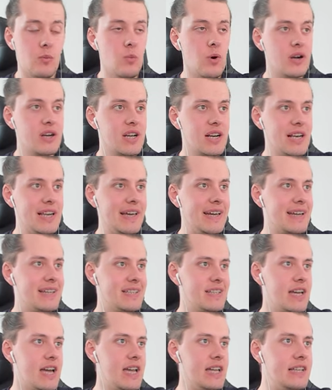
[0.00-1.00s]
one click
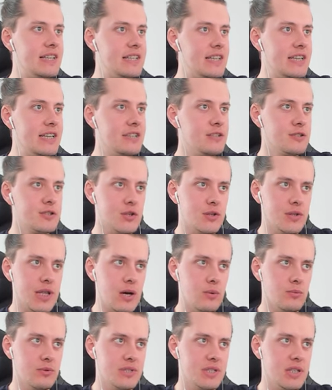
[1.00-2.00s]
to eighteen, so
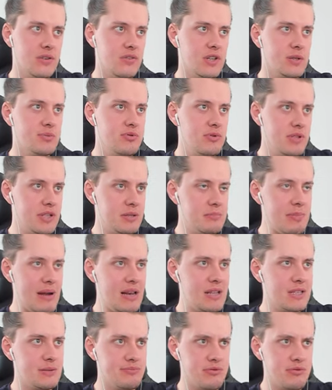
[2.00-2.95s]
that was giving us pretty decent balance.